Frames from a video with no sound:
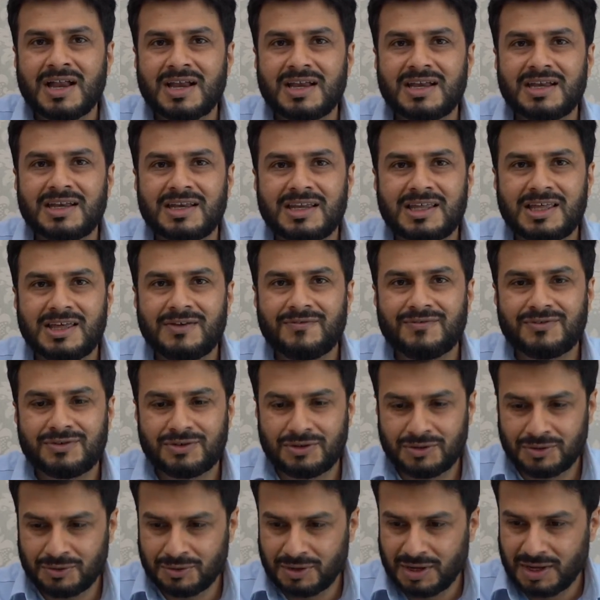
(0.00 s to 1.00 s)
leave
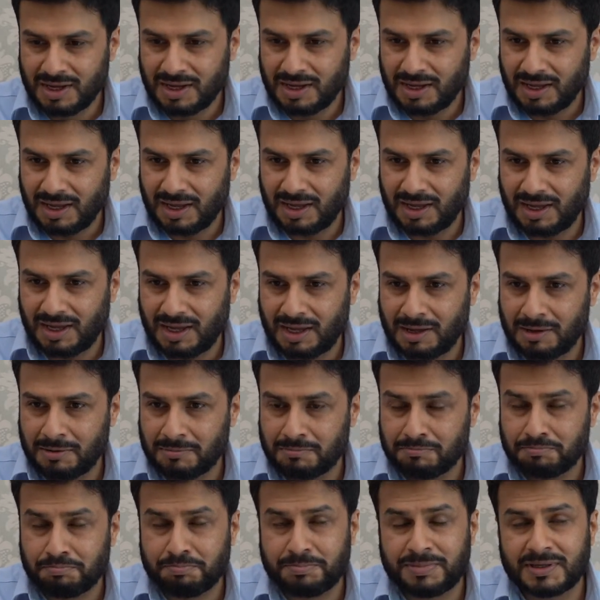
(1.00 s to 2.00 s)
you
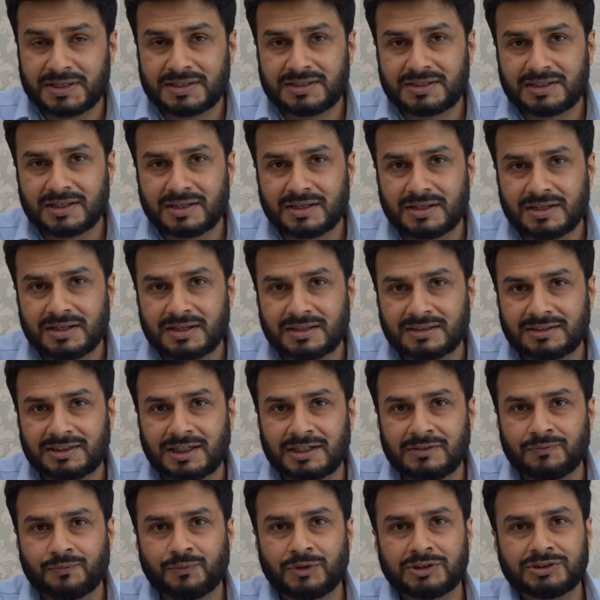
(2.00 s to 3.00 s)
better
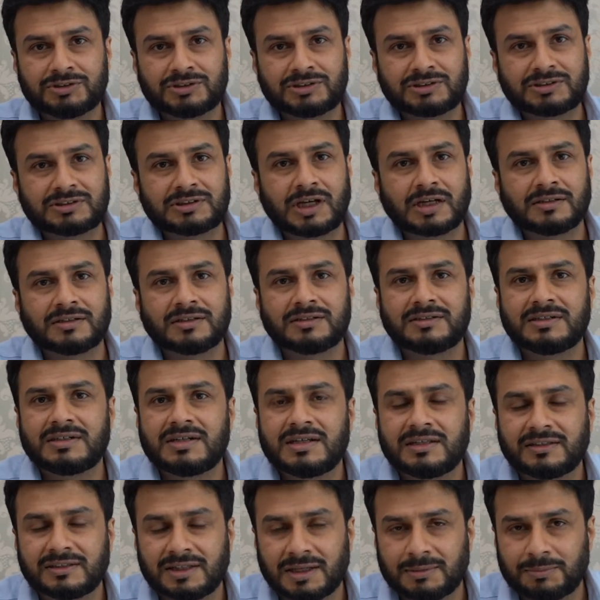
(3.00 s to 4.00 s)
than when you started
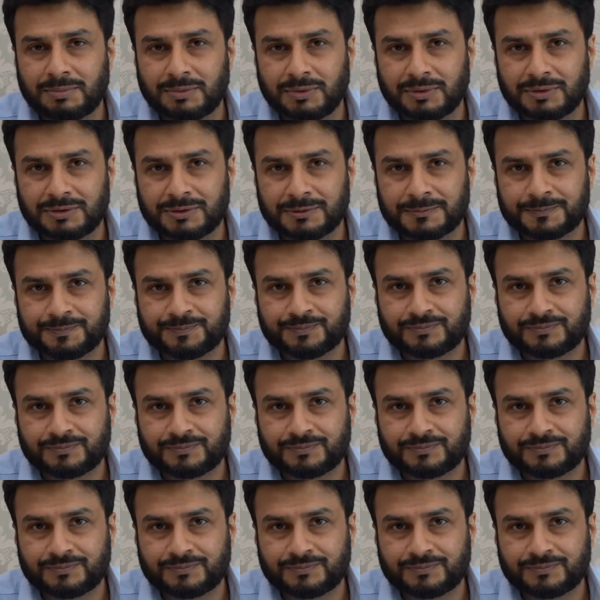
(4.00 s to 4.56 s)
reading that book?